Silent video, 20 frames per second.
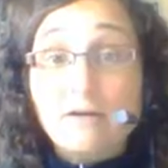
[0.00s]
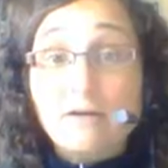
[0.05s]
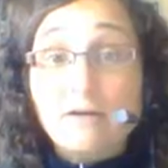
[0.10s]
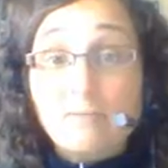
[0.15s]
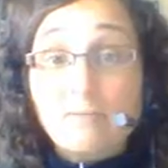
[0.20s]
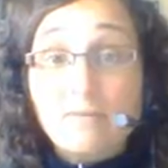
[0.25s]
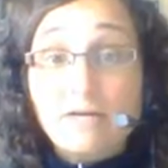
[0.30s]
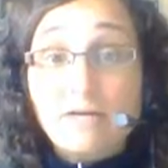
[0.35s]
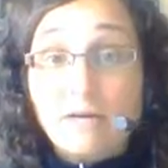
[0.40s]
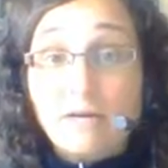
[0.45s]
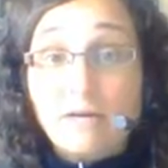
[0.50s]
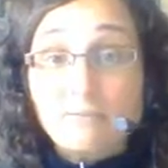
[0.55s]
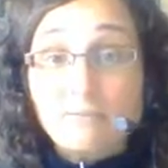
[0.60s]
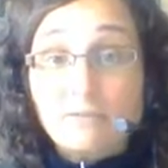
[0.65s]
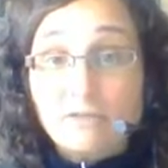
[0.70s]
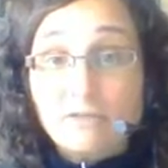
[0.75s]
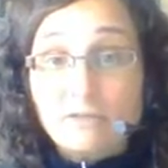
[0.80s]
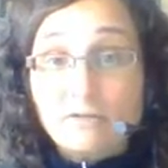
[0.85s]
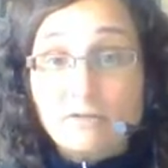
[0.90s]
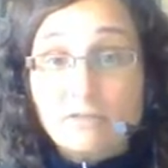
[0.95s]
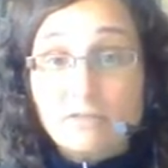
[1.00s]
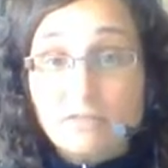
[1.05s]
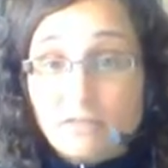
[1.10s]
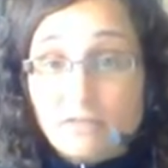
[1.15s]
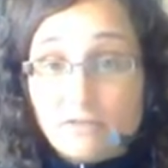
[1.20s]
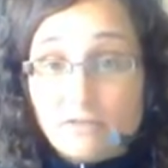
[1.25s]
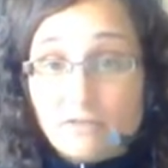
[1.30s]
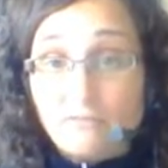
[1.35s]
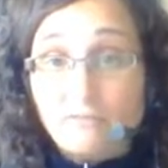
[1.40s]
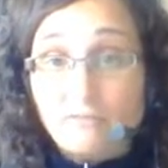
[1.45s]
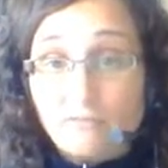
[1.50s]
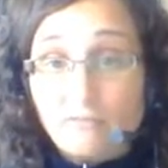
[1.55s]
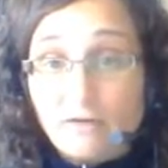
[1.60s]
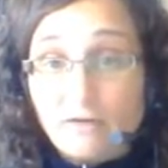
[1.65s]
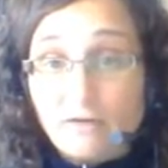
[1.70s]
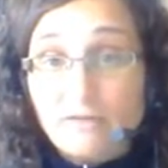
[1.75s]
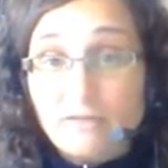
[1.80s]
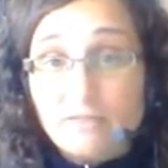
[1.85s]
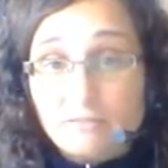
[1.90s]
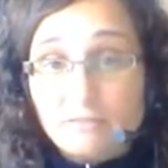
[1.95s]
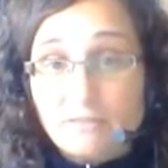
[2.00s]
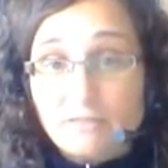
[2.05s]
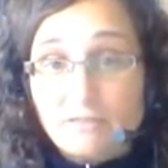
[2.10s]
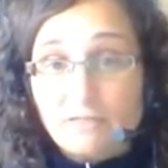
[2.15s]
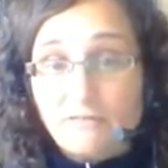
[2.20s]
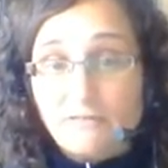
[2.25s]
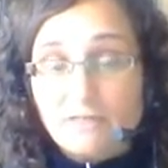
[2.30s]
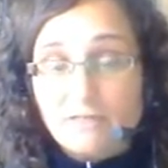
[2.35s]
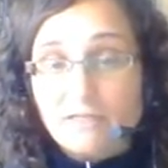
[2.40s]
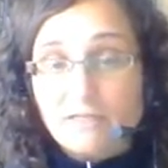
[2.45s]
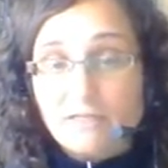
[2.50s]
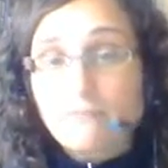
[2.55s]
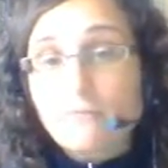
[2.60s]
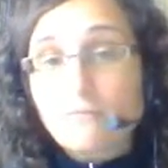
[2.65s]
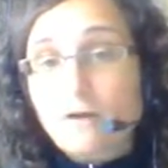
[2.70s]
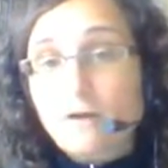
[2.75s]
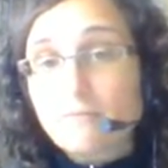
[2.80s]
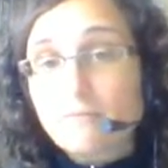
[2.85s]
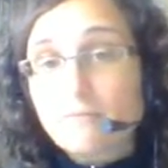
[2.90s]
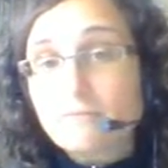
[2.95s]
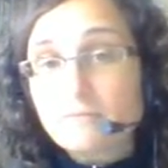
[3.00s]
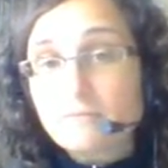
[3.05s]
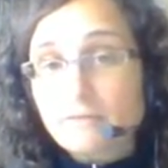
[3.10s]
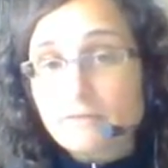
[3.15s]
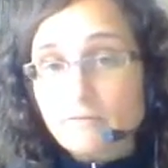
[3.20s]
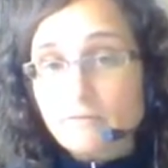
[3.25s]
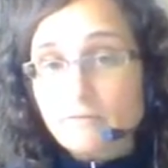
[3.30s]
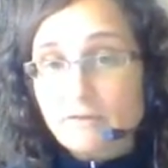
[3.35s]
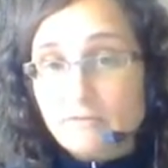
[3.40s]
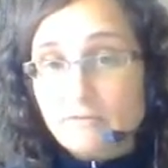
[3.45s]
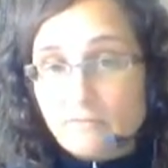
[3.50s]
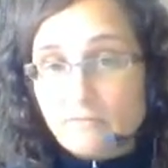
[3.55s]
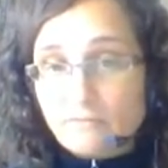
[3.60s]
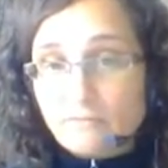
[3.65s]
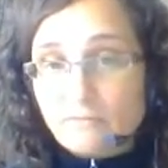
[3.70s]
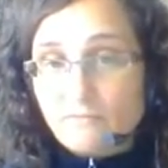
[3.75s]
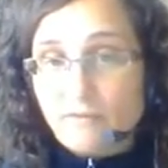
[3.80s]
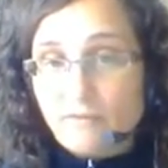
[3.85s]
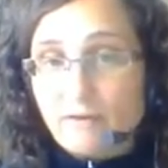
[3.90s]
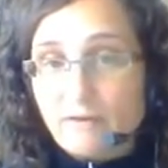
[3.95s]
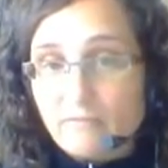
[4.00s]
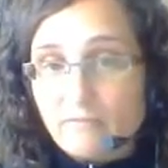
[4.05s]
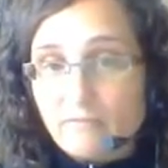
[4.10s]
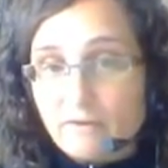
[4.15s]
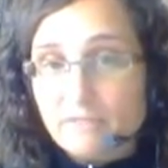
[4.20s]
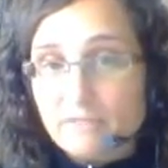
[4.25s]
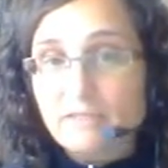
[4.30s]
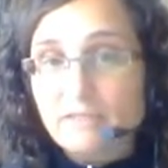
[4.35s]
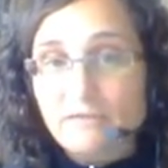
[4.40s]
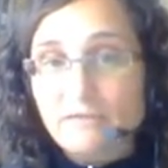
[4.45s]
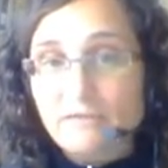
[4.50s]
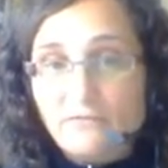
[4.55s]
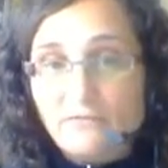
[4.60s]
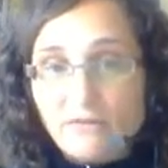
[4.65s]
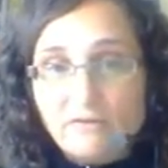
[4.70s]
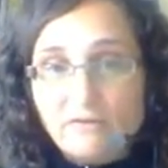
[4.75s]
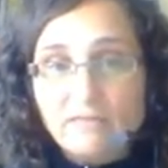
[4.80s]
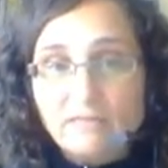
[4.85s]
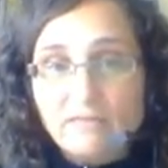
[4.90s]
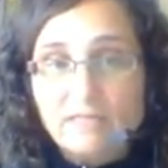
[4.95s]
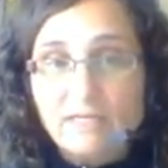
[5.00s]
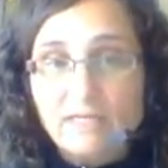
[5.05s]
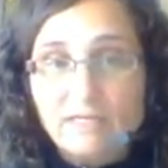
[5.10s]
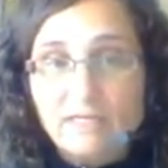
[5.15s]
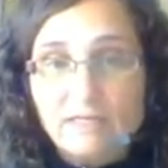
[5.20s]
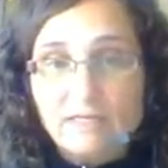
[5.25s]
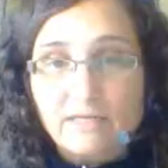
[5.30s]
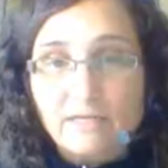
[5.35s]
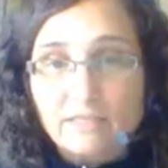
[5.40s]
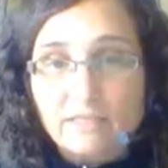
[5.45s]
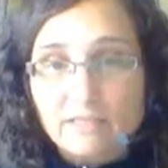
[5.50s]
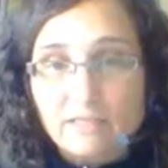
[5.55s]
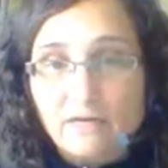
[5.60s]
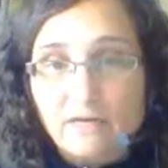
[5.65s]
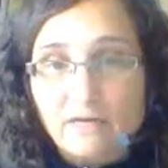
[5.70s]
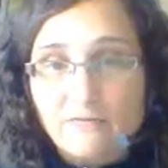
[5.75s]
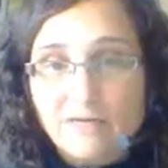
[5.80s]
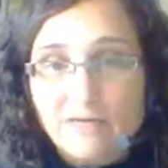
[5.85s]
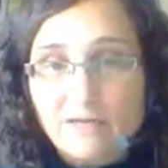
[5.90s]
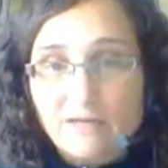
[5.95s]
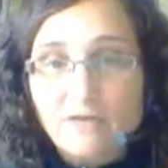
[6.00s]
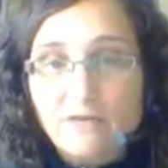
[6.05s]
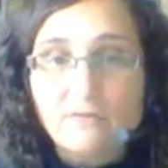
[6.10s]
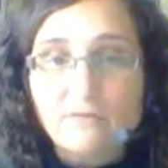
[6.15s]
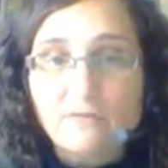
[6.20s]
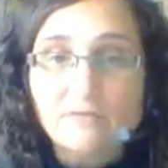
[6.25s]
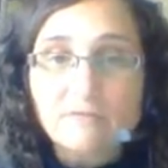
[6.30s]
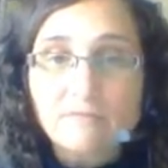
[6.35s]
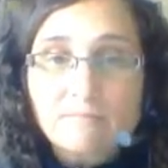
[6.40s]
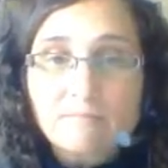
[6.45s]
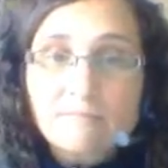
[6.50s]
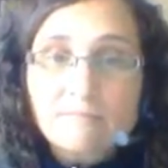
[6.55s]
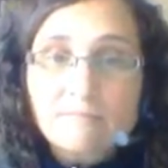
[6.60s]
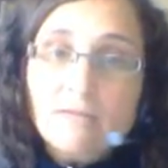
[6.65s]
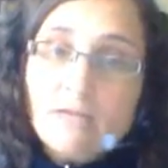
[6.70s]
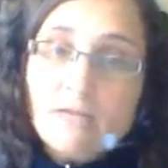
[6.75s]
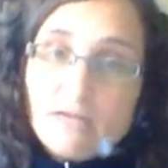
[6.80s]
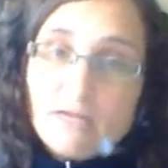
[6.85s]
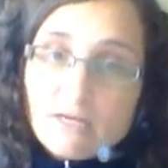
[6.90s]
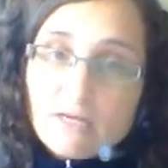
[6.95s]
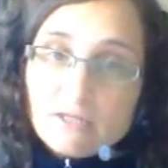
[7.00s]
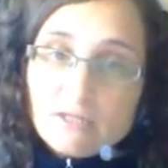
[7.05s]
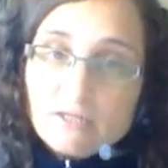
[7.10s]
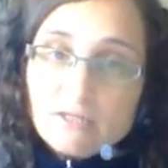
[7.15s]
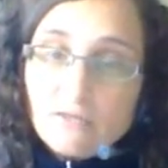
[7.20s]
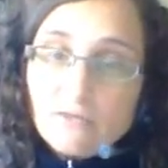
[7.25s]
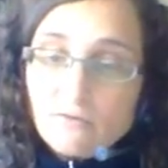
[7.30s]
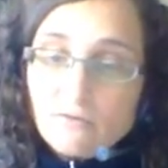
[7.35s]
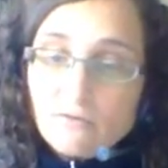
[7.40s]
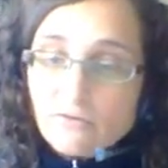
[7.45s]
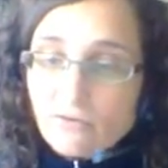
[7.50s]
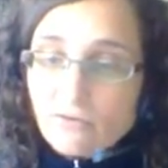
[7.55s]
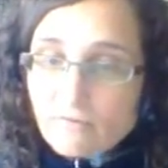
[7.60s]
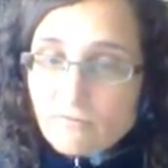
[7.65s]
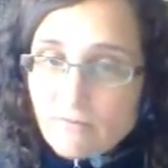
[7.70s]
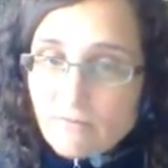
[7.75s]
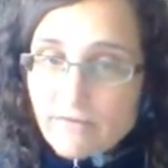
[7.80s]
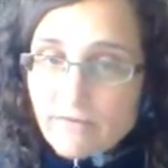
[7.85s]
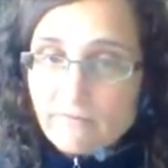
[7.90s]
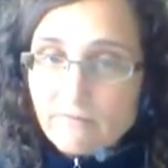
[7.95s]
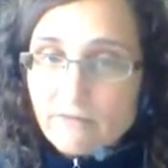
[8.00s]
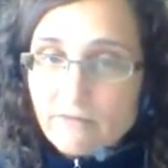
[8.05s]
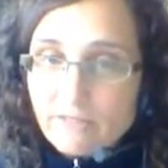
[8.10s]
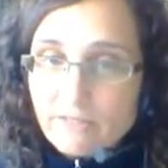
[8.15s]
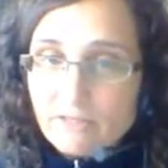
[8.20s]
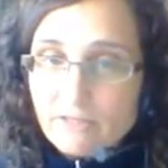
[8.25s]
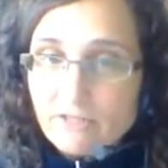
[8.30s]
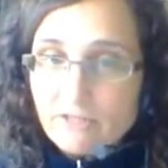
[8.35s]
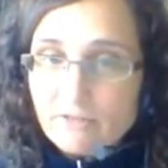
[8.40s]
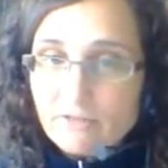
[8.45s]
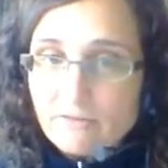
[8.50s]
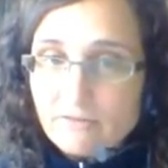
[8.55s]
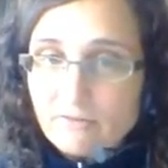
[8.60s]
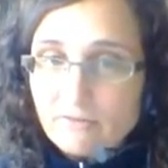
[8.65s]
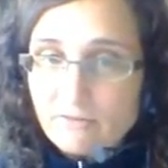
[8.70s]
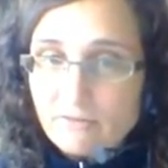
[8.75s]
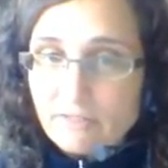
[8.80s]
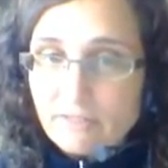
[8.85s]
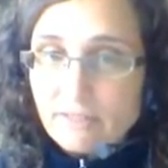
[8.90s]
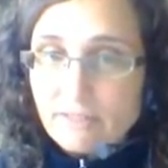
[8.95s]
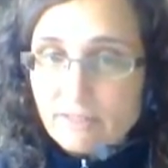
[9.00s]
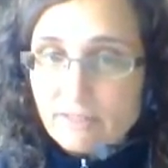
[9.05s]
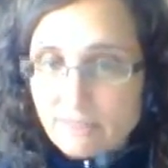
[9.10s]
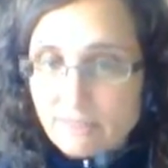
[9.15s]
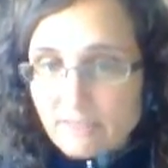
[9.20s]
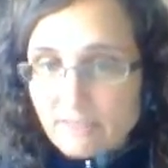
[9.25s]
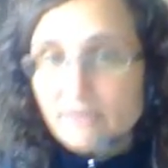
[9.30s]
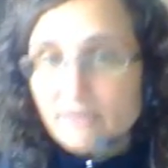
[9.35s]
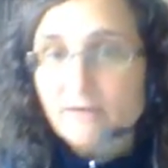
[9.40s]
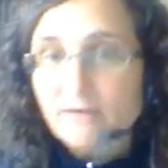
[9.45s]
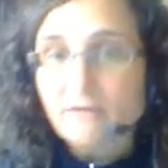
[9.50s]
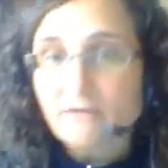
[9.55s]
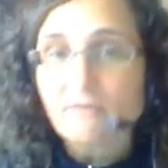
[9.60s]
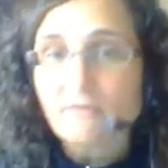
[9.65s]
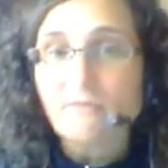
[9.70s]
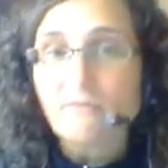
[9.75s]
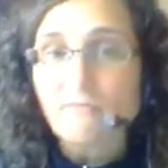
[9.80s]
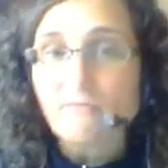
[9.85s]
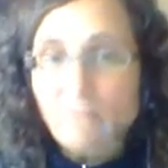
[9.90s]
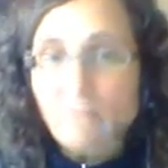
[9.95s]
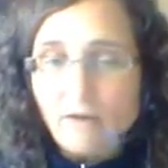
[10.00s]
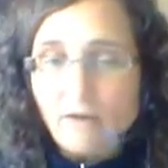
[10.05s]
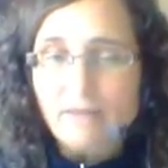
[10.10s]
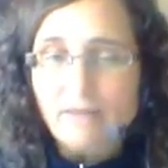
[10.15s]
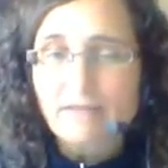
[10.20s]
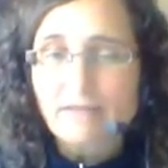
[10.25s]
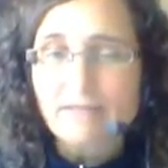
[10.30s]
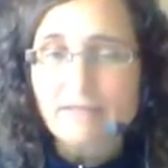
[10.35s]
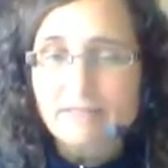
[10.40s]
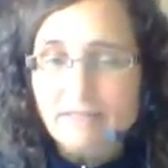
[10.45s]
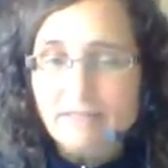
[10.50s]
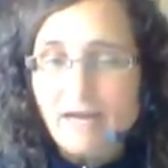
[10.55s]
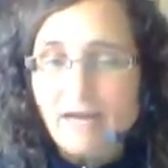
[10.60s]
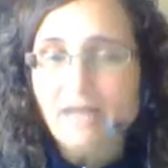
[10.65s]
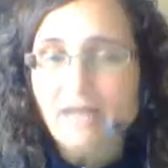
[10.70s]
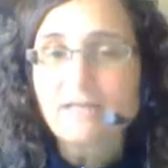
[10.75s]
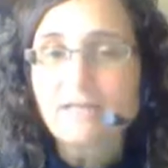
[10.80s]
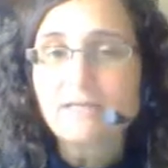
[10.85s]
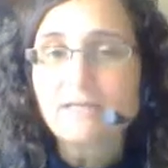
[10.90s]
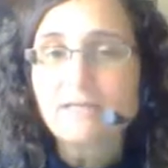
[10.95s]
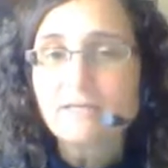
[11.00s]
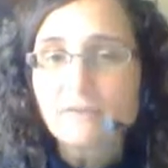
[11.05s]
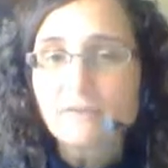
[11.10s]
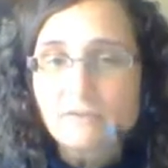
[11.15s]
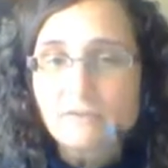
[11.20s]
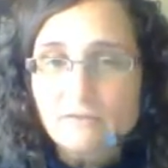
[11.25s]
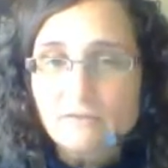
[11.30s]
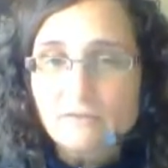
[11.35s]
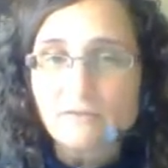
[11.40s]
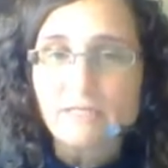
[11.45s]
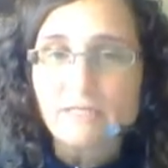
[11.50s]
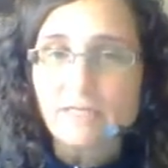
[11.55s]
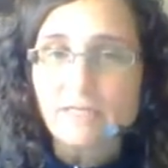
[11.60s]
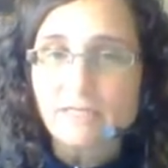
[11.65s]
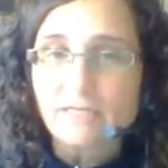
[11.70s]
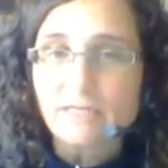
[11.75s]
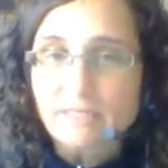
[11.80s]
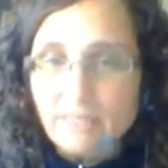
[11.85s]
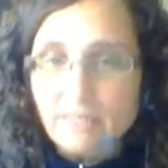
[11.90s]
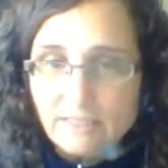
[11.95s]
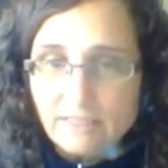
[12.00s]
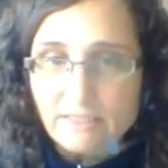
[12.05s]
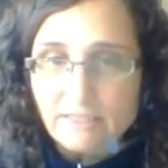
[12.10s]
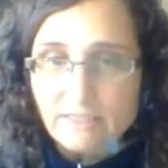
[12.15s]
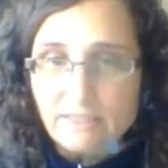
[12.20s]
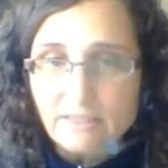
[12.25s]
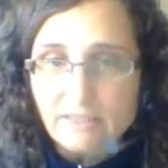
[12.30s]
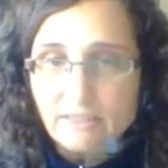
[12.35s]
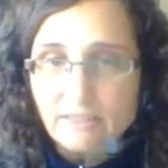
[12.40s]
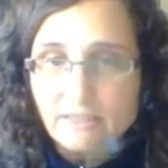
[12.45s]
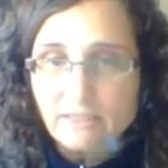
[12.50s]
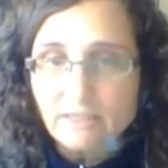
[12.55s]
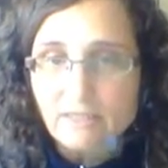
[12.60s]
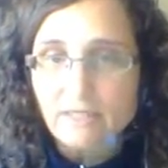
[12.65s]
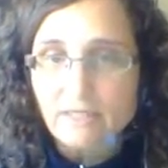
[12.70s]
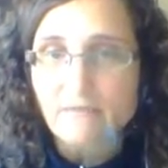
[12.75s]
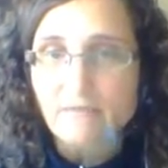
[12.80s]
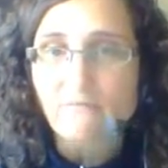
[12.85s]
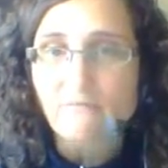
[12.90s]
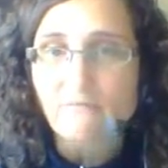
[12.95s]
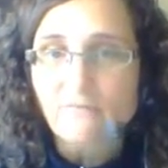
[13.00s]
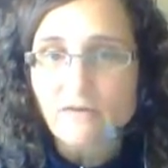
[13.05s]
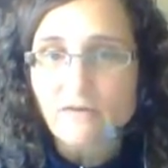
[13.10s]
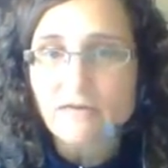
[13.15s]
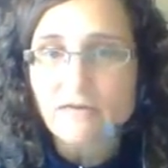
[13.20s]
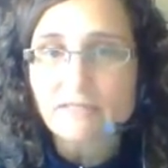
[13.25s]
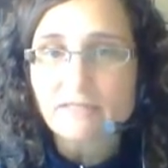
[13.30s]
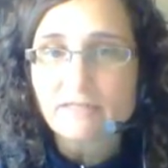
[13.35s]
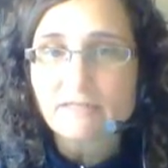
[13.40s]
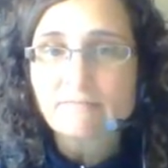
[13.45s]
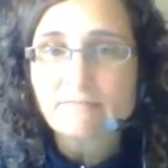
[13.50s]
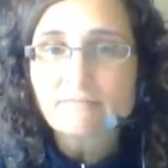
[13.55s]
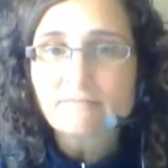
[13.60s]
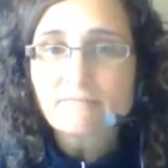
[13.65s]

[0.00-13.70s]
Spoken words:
our big obstacles? What are the specific subproblems? So we'll need to focus in on solving those. So you might want to consider what exactly you're doing in assessing the situation up front